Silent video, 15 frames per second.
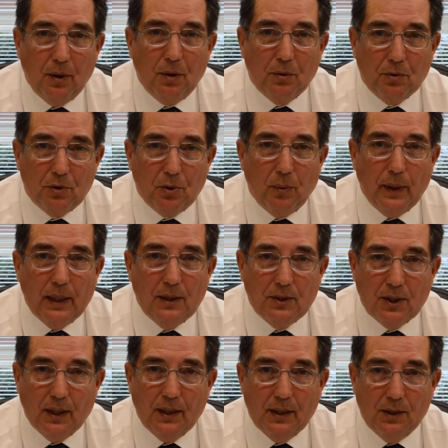little
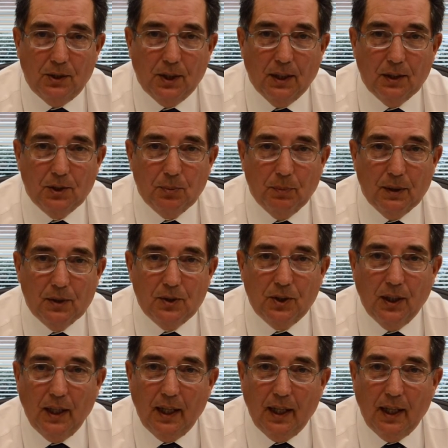tweaks and adjustments.